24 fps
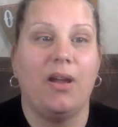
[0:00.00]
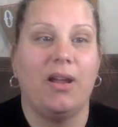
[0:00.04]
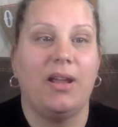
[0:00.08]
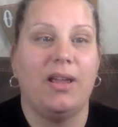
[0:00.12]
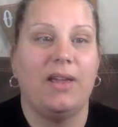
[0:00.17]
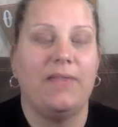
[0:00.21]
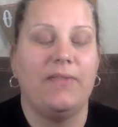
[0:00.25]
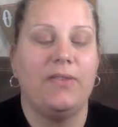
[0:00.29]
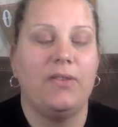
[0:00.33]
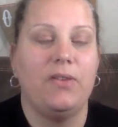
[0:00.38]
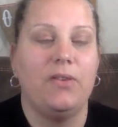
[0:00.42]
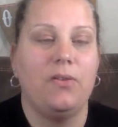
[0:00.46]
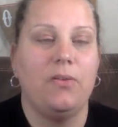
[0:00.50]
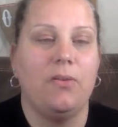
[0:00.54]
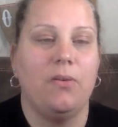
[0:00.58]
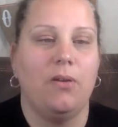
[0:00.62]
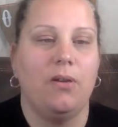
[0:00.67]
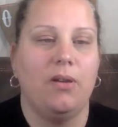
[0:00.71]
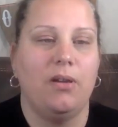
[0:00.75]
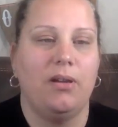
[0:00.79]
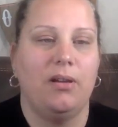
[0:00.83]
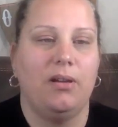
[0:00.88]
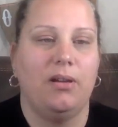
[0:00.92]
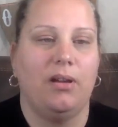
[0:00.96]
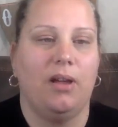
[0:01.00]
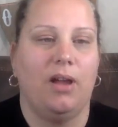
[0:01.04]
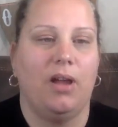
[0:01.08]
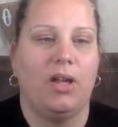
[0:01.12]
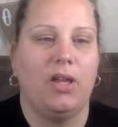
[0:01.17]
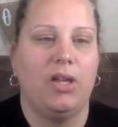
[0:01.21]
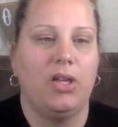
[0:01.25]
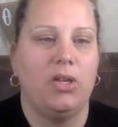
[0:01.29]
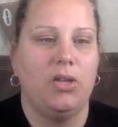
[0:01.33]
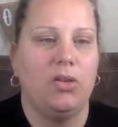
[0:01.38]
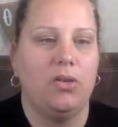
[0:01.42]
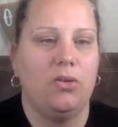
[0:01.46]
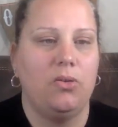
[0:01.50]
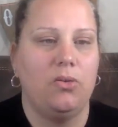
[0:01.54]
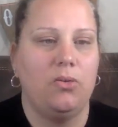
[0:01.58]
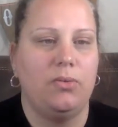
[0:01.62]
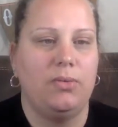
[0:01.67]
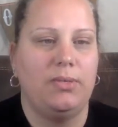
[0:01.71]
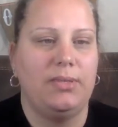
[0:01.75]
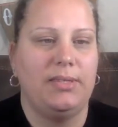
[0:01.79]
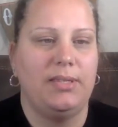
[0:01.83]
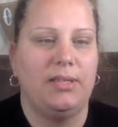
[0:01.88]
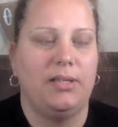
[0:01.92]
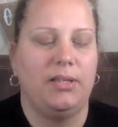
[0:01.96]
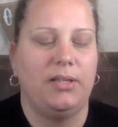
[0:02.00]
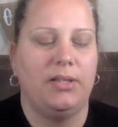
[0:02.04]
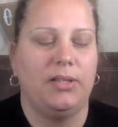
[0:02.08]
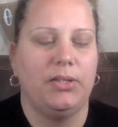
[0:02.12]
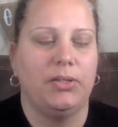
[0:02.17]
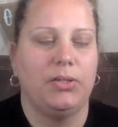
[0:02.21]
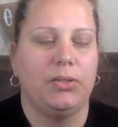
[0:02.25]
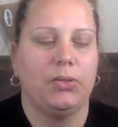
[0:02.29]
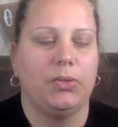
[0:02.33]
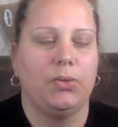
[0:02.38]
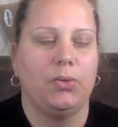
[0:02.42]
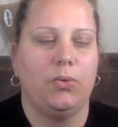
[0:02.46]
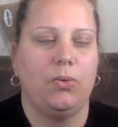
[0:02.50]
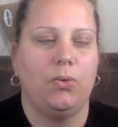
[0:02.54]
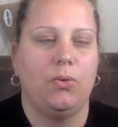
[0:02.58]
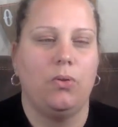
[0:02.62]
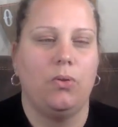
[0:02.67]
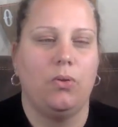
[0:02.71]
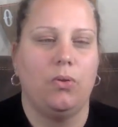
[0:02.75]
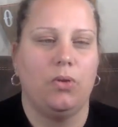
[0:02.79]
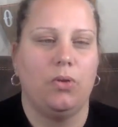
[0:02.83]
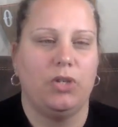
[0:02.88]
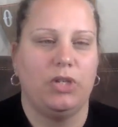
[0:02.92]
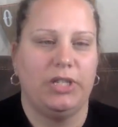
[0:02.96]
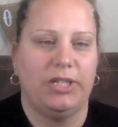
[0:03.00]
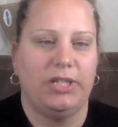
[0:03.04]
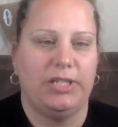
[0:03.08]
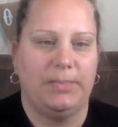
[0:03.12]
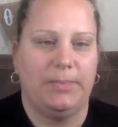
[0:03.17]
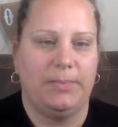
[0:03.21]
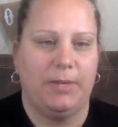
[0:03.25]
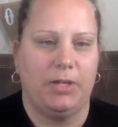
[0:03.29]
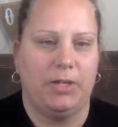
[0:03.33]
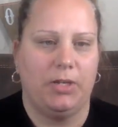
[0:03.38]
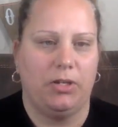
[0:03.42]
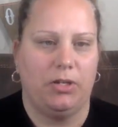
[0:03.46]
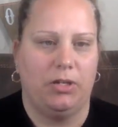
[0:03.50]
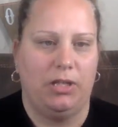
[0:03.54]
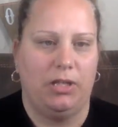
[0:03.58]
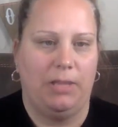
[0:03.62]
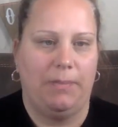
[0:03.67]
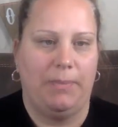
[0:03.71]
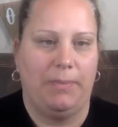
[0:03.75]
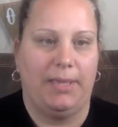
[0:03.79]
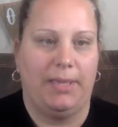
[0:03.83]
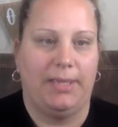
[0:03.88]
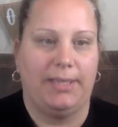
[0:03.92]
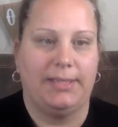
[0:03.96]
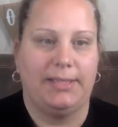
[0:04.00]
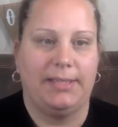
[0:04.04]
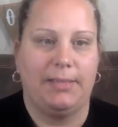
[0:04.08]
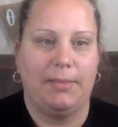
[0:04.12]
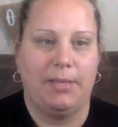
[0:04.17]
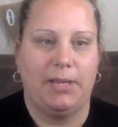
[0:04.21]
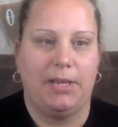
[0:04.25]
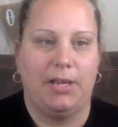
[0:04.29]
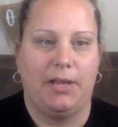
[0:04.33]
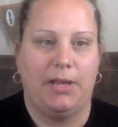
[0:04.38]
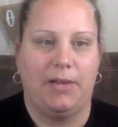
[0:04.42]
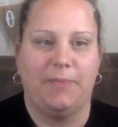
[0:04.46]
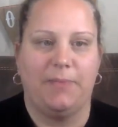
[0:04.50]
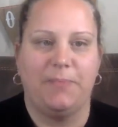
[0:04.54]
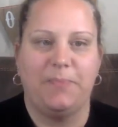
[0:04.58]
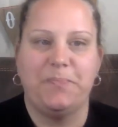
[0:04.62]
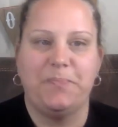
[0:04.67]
if are you still in school or just Special Olympics? Let me know.